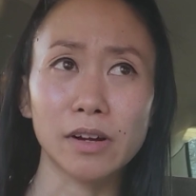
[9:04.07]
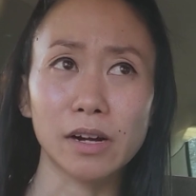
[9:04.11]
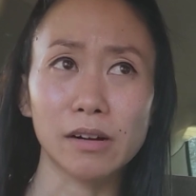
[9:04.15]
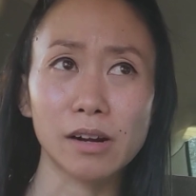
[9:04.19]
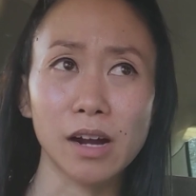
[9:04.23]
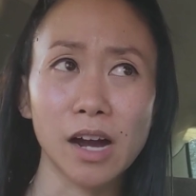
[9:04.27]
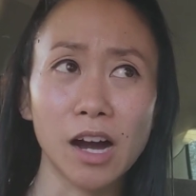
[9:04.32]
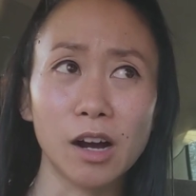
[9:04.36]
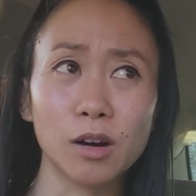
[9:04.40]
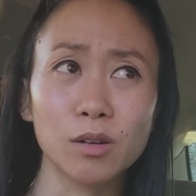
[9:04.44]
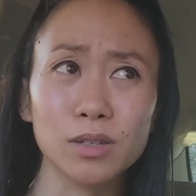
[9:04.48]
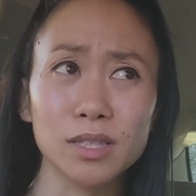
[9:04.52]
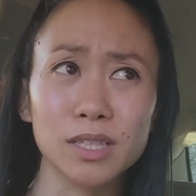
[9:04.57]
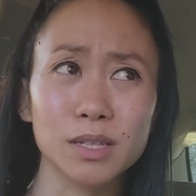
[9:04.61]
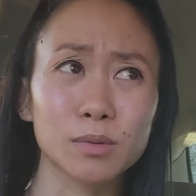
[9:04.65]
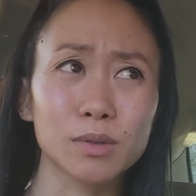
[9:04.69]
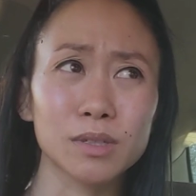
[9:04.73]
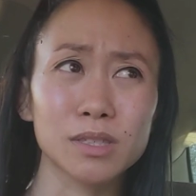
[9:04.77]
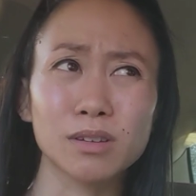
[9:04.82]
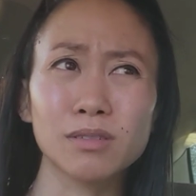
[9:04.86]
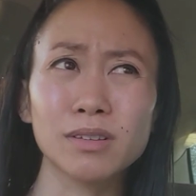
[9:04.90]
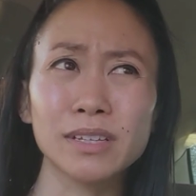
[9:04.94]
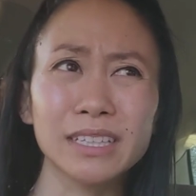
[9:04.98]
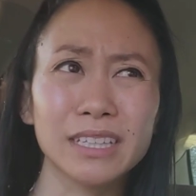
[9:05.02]
our house, it
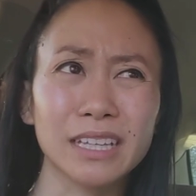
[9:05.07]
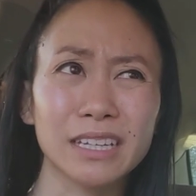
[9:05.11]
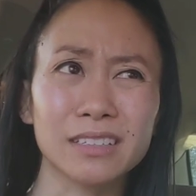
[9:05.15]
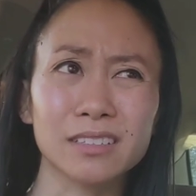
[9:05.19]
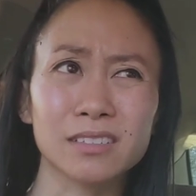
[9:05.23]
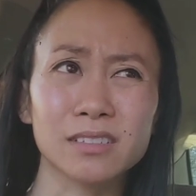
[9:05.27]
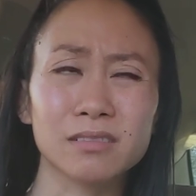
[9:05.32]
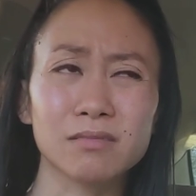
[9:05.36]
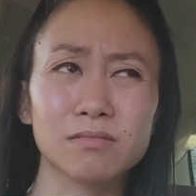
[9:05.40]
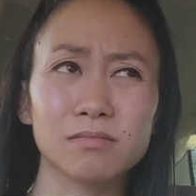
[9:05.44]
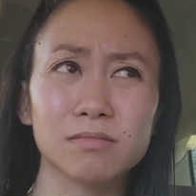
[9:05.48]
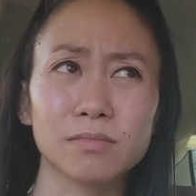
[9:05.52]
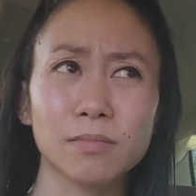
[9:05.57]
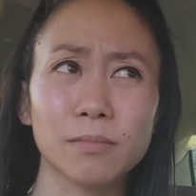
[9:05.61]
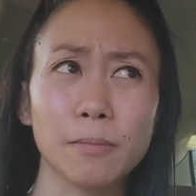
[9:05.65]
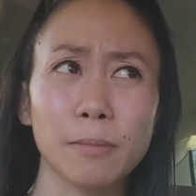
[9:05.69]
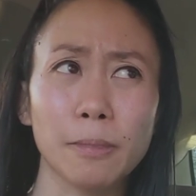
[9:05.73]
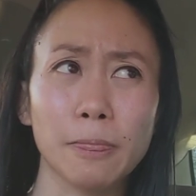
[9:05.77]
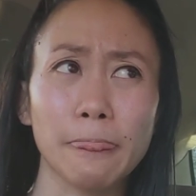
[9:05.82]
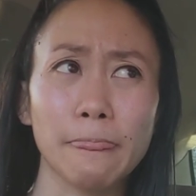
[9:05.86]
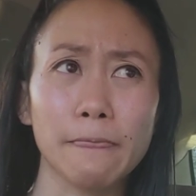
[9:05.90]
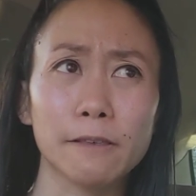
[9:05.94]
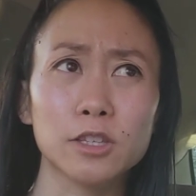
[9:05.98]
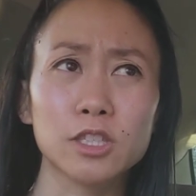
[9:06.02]
was only like
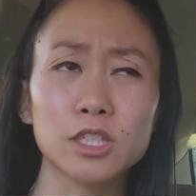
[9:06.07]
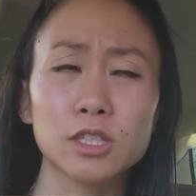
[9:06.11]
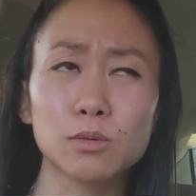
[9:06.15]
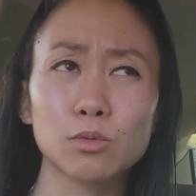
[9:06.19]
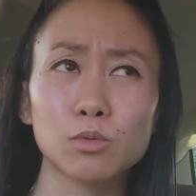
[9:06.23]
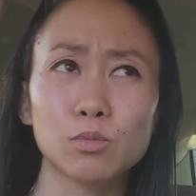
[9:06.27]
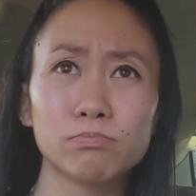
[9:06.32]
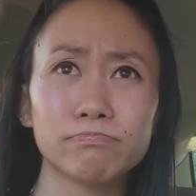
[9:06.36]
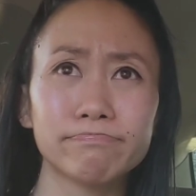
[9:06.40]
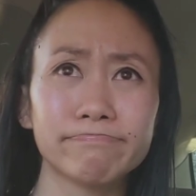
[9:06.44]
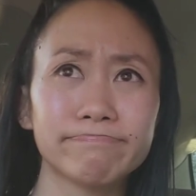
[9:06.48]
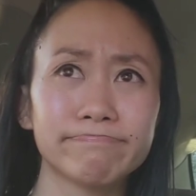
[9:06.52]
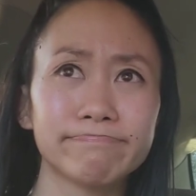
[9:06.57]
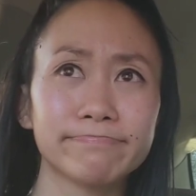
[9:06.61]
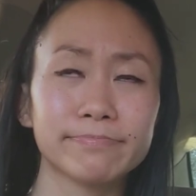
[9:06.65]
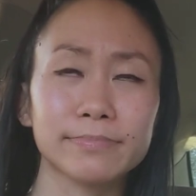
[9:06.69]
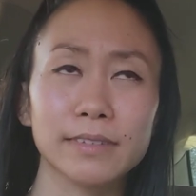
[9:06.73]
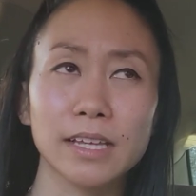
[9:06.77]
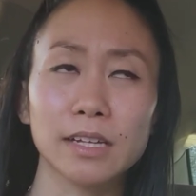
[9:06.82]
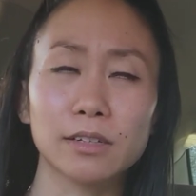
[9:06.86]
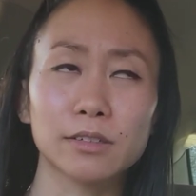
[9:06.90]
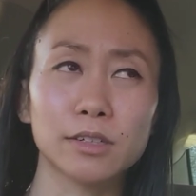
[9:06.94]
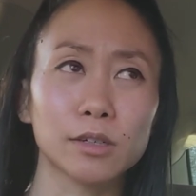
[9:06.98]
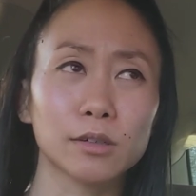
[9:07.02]

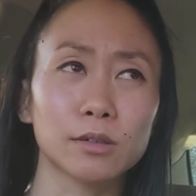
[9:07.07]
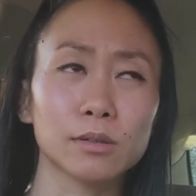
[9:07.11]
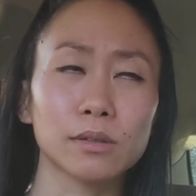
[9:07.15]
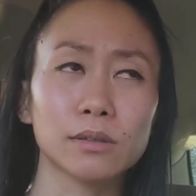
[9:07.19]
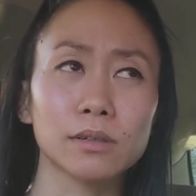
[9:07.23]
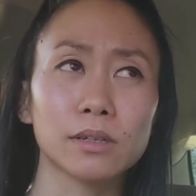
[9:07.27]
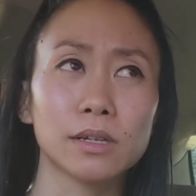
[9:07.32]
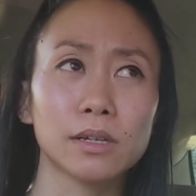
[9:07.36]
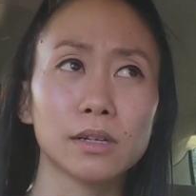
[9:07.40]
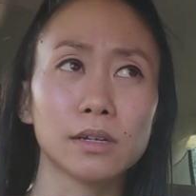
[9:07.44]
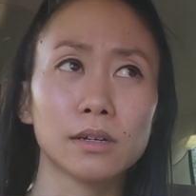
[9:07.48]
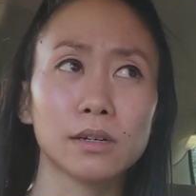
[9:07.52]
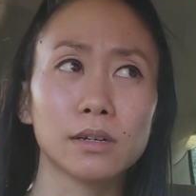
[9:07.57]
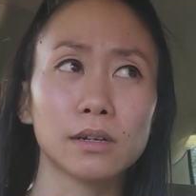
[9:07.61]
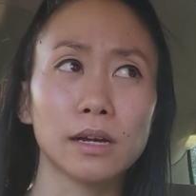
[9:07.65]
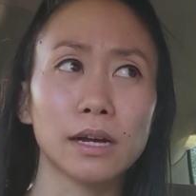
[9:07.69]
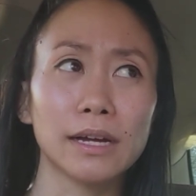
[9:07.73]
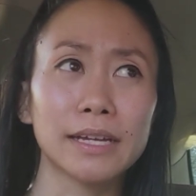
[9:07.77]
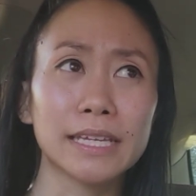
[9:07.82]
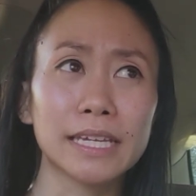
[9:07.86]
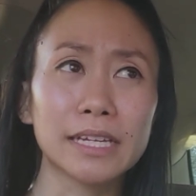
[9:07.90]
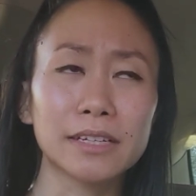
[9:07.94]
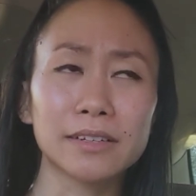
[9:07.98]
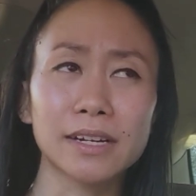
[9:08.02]
I don't know,
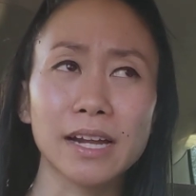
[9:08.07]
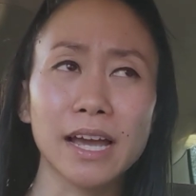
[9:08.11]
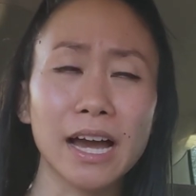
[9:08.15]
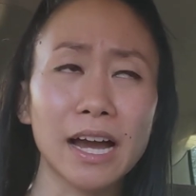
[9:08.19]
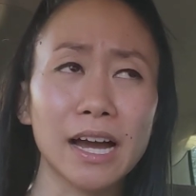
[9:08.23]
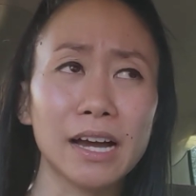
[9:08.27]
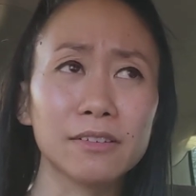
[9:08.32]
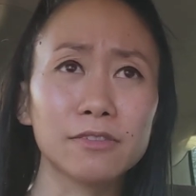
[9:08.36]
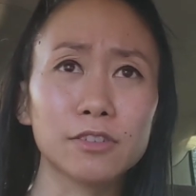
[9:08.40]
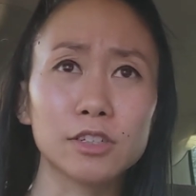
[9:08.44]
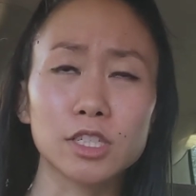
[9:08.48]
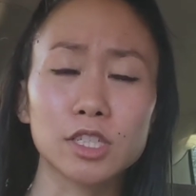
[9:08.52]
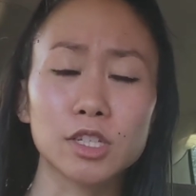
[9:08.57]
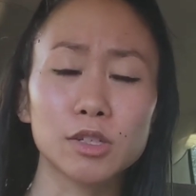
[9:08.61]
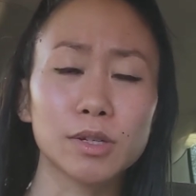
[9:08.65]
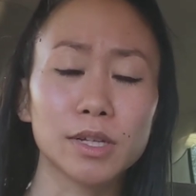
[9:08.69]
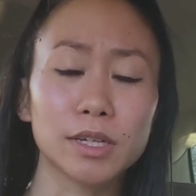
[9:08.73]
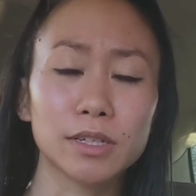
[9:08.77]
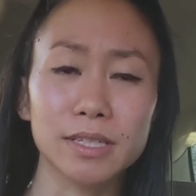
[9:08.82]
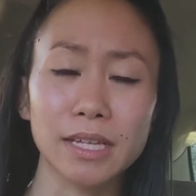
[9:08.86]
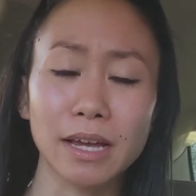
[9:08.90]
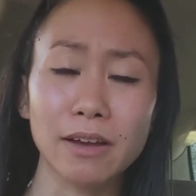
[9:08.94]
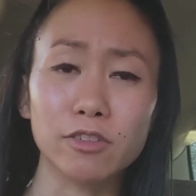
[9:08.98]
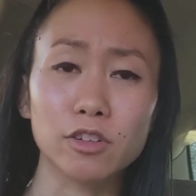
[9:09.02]
a year and a half or 2
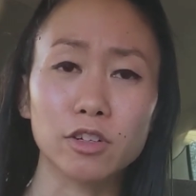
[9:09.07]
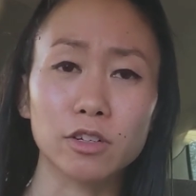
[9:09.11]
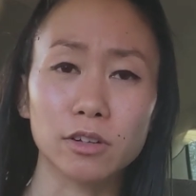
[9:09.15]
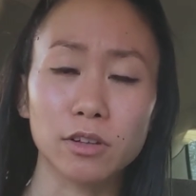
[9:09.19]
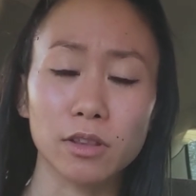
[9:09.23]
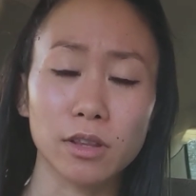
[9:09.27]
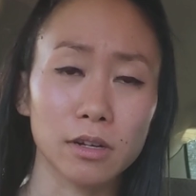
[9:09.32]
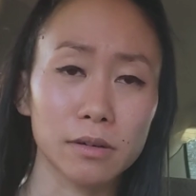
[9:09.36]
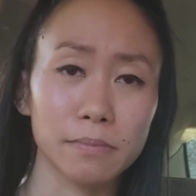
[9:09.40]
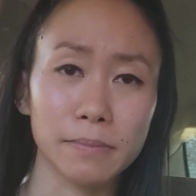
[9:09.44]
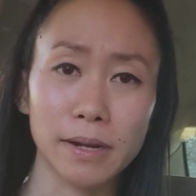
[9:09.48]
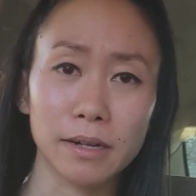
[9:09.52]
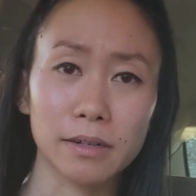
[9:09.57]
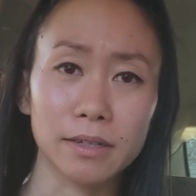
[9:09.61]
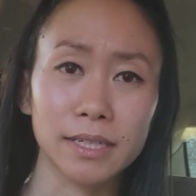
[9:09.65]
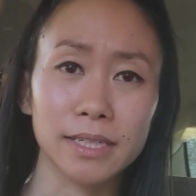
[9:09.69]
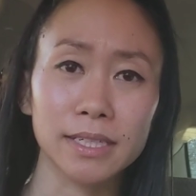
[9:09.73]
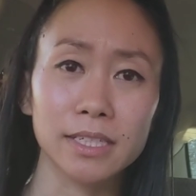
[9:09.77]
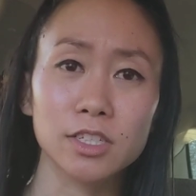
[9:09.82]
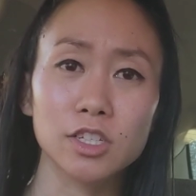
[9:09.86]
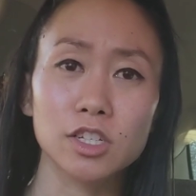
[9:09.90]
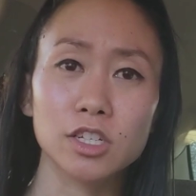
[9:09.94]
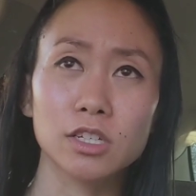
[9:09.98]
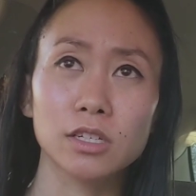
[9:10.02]
years after their
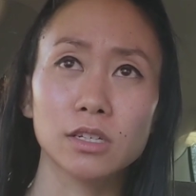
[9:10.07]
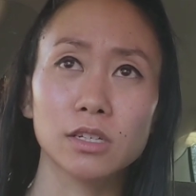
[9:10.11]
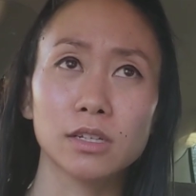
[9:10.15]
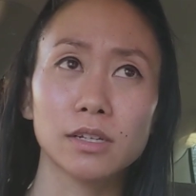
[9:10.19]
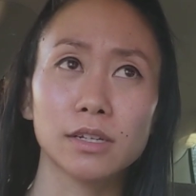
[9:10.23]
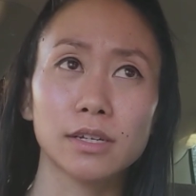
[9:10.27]
marriage.